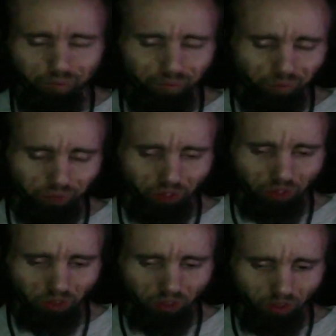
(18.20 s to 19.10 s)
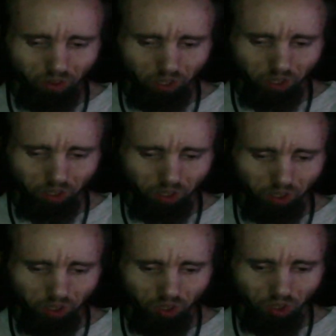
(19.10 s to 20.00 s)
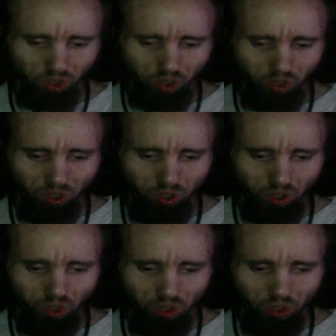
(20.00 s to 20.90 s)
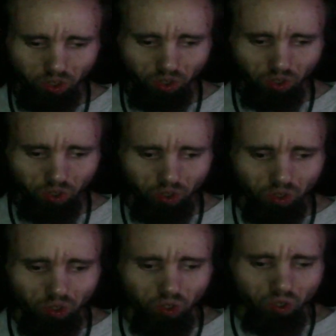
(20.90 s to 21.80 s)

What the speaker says: (no one is talking)